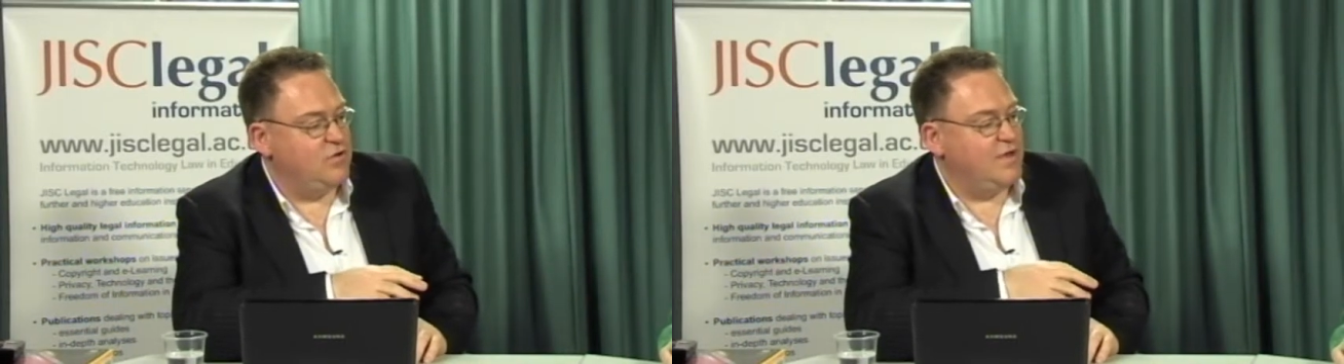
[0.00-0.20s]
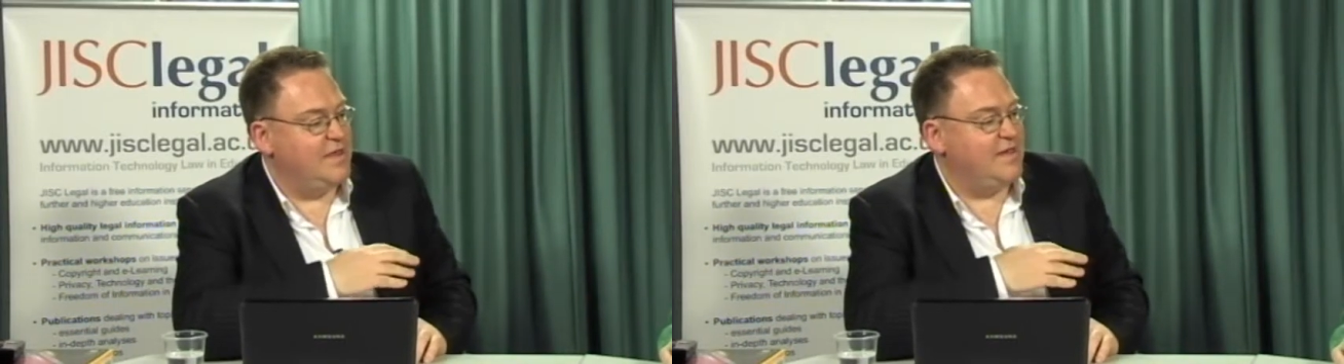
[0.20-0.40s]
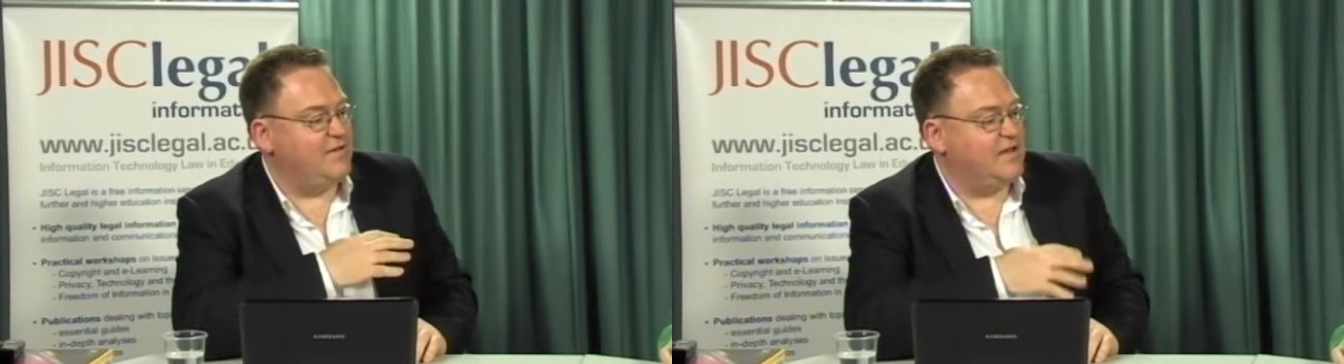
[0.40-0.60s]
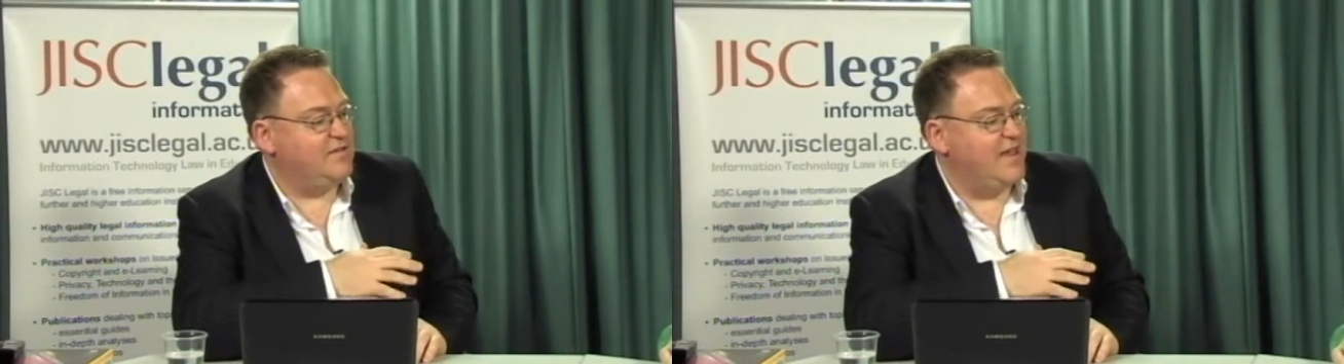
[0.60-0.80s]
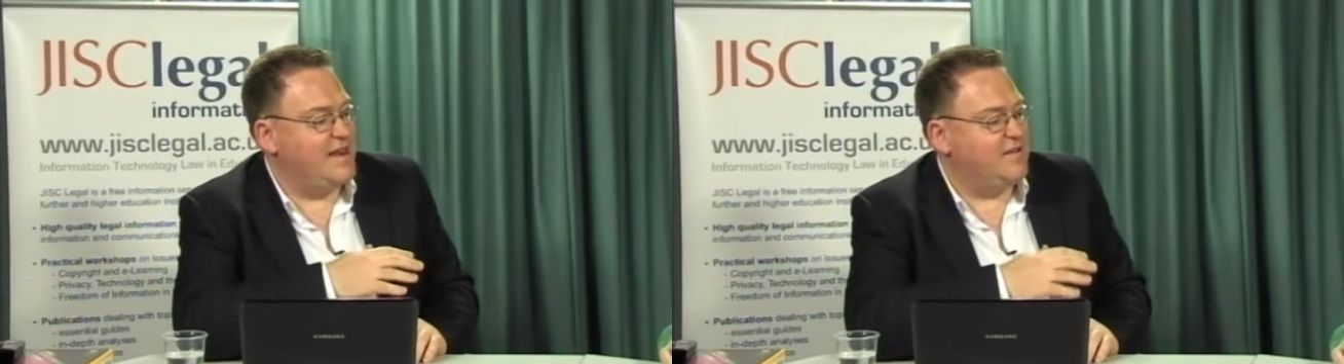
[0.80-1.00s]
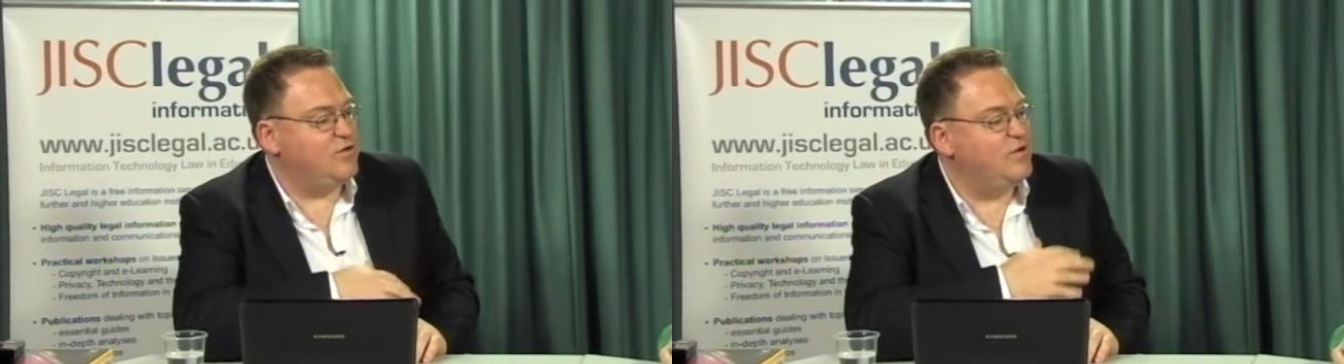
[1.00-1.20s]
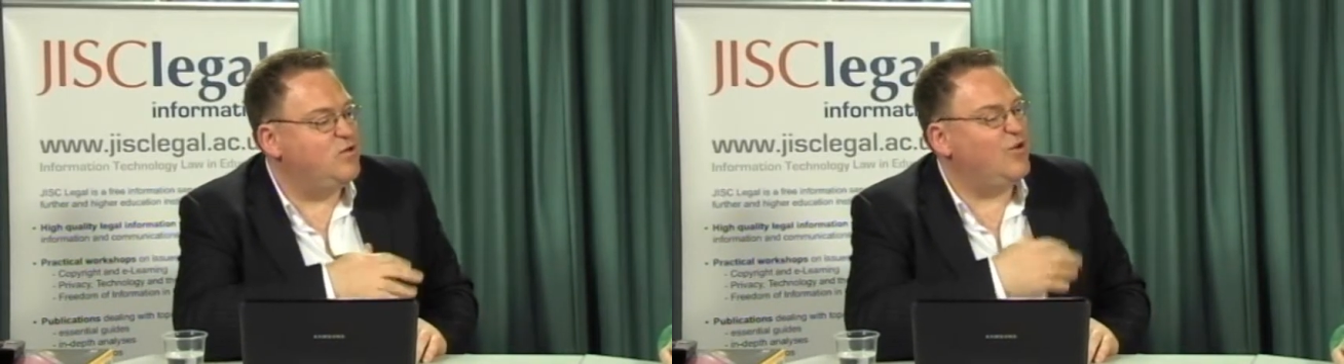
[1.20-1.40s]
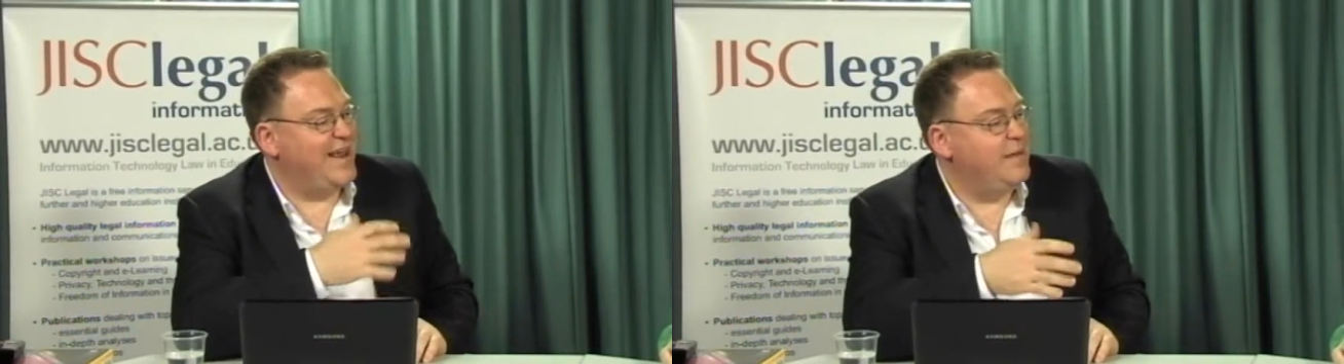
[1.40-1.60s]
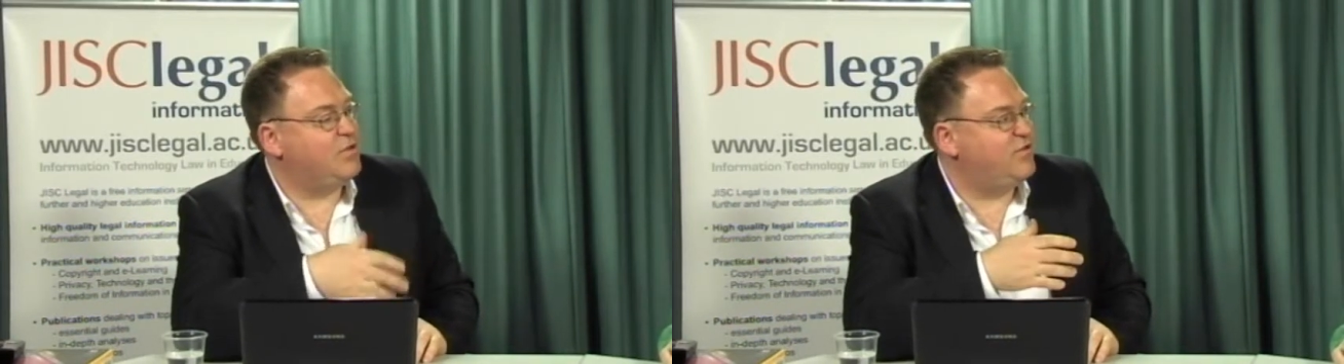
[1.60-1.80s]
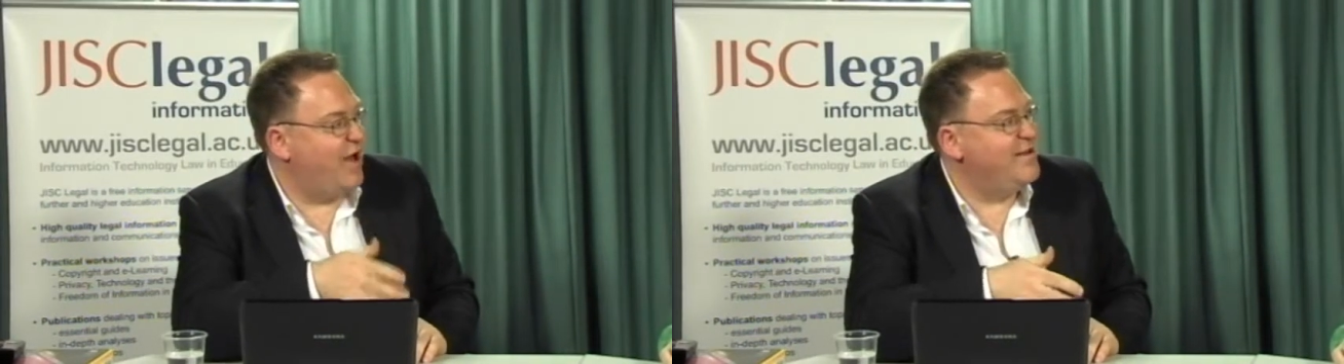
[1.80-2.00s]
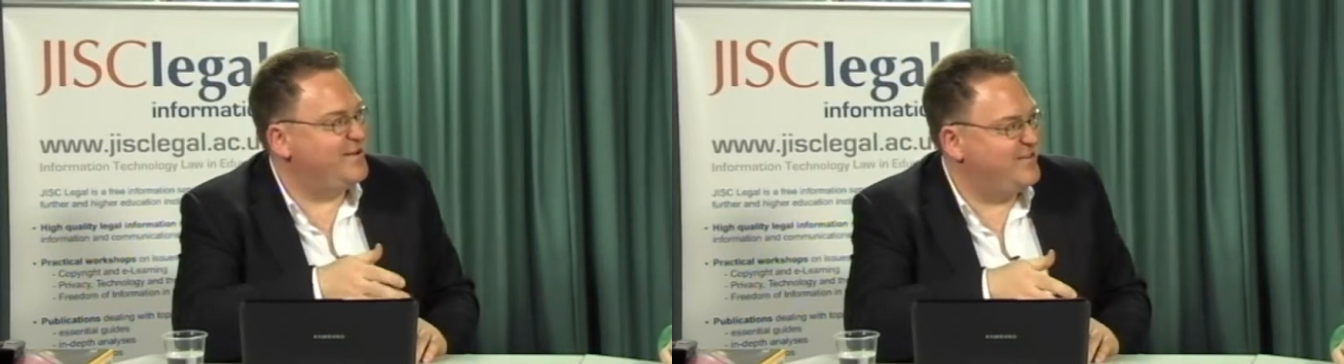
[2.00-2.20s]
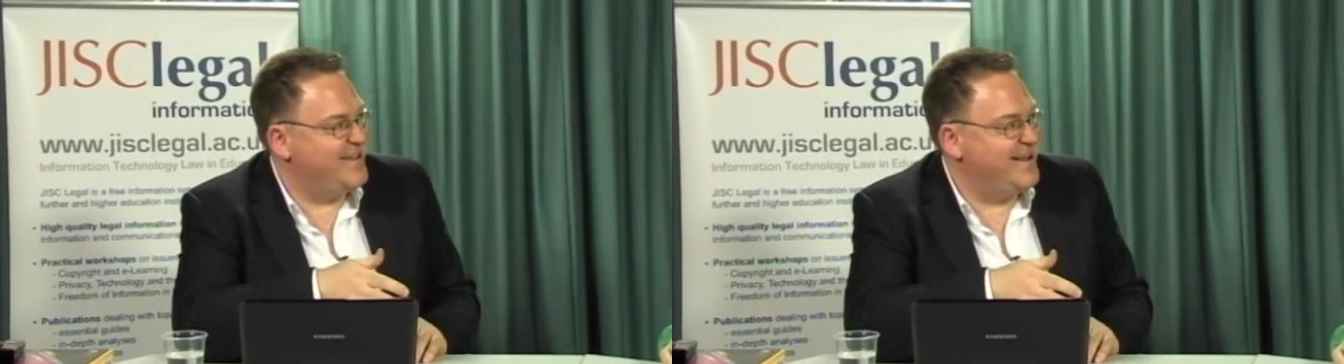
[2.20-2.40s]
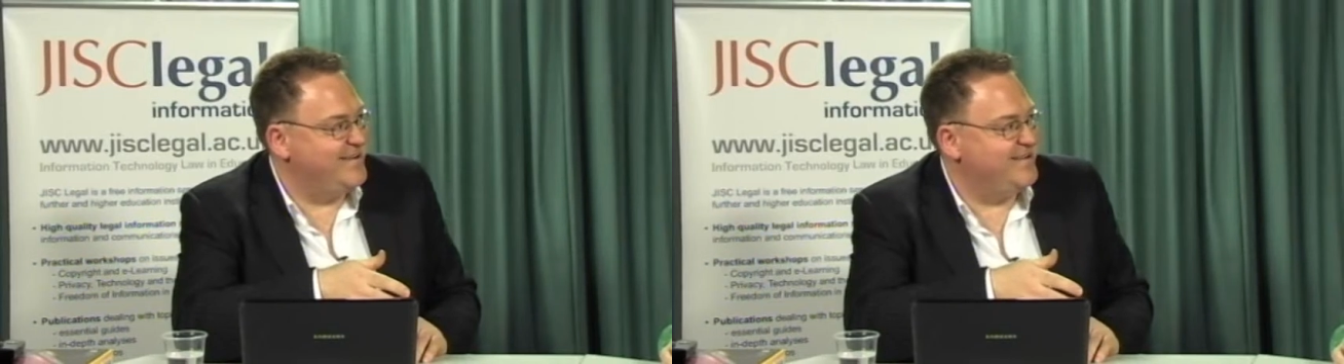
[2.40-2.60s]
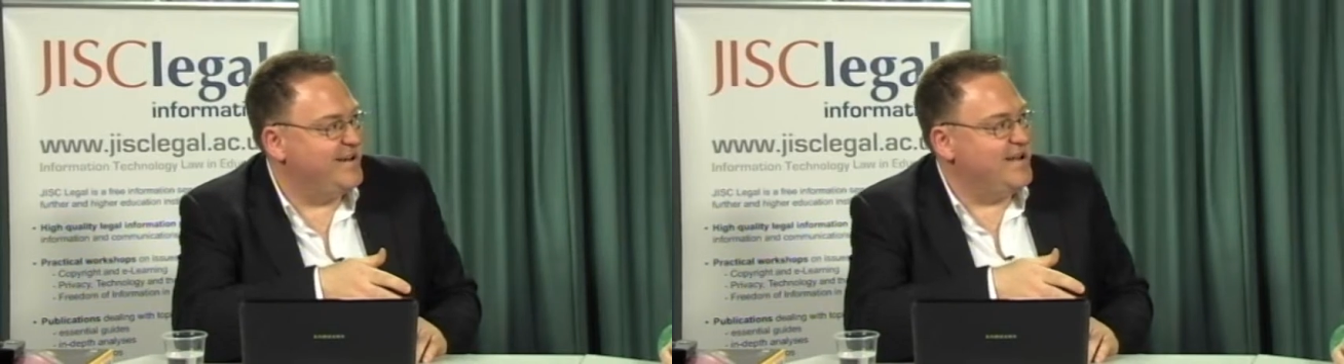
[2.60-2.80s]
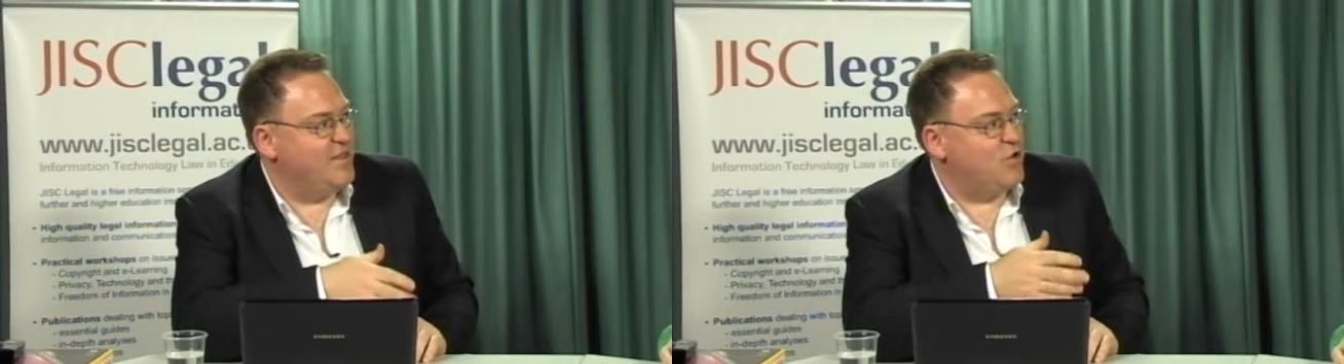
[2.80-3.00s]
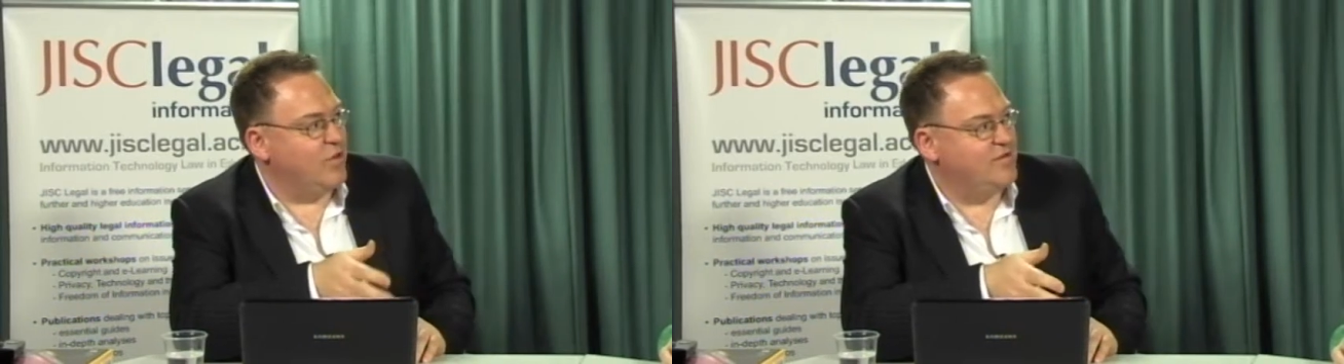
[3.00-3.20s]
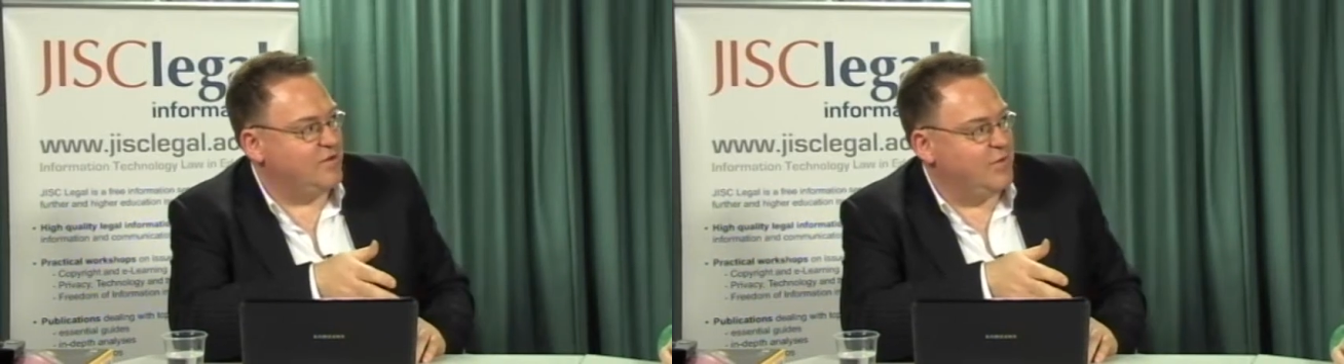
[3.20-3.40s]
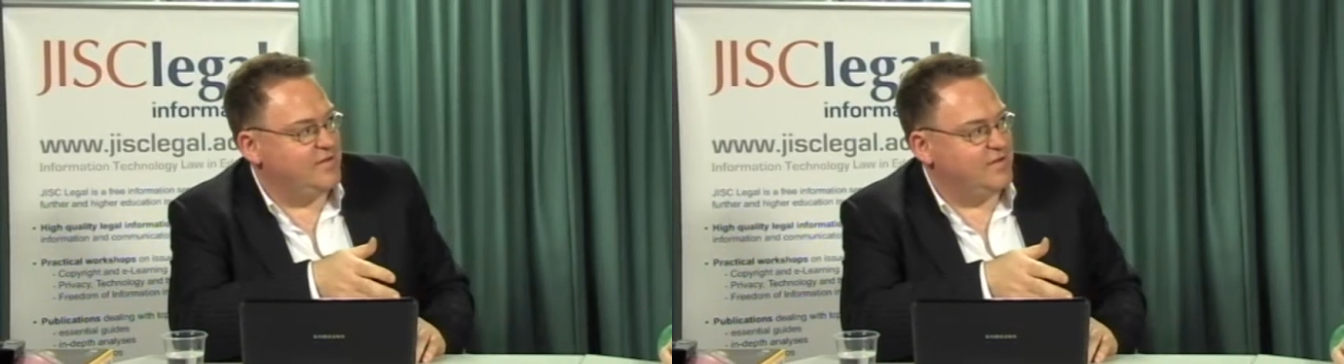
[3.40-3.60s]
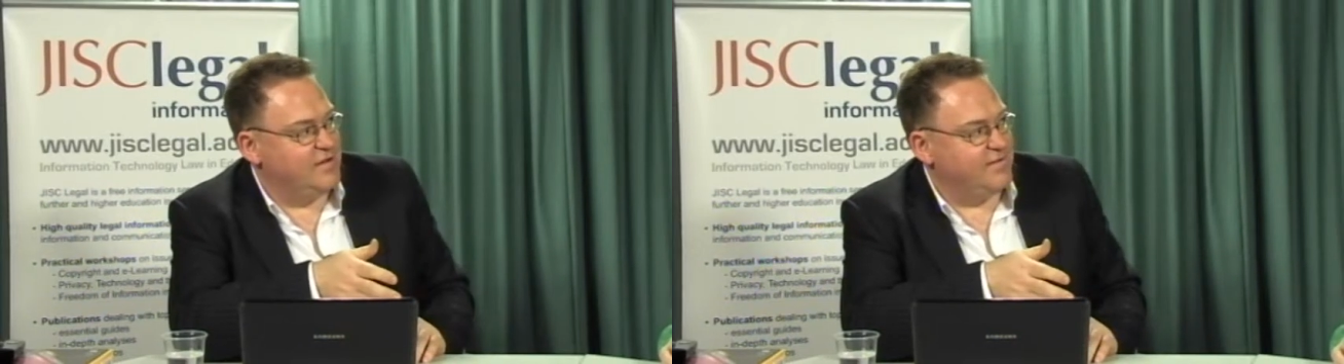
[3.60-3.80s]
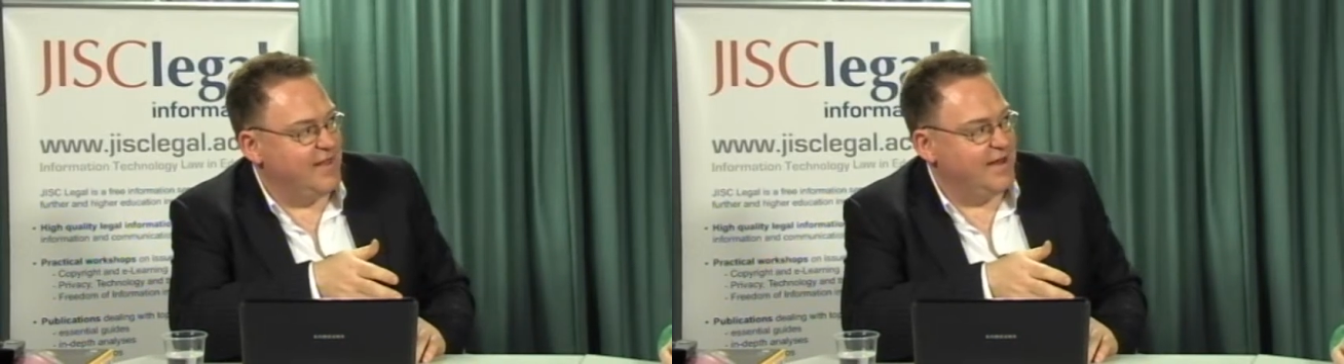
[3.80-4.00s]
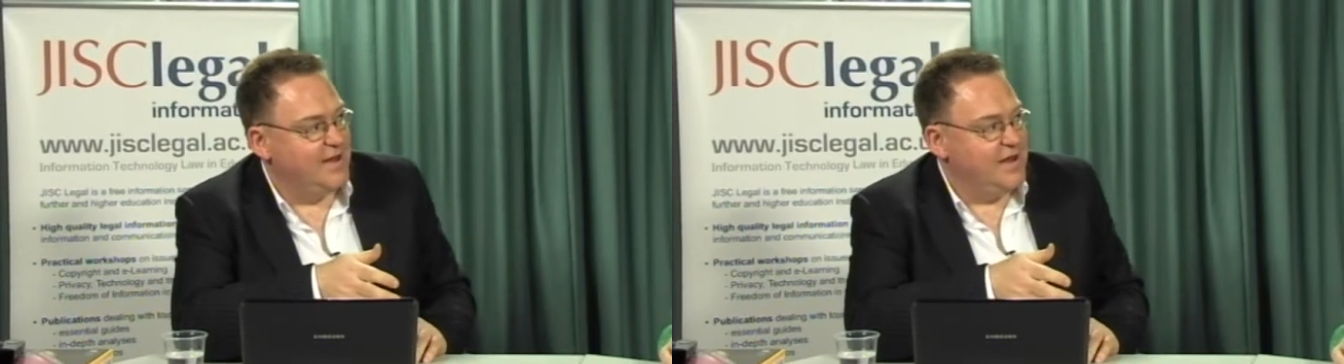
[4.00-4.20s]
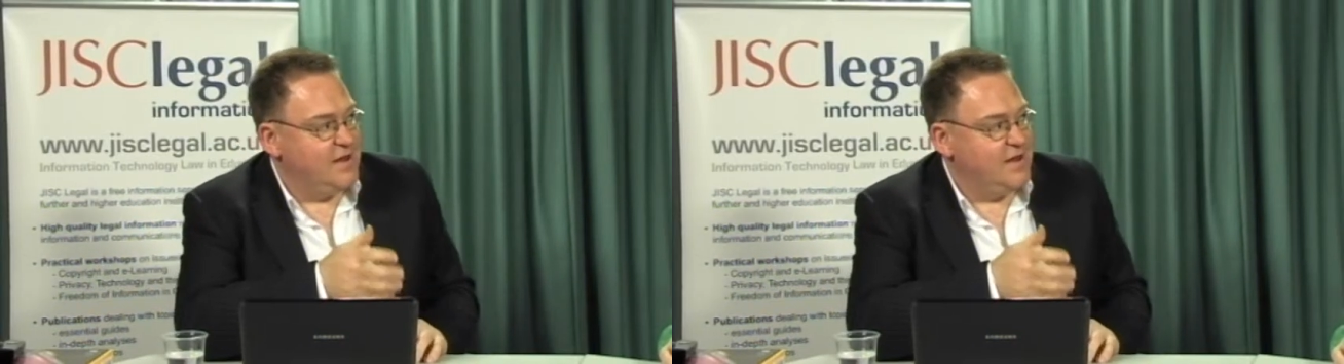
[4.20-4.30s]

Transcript: You can give consent as soon as you're able to understand the consequences of that.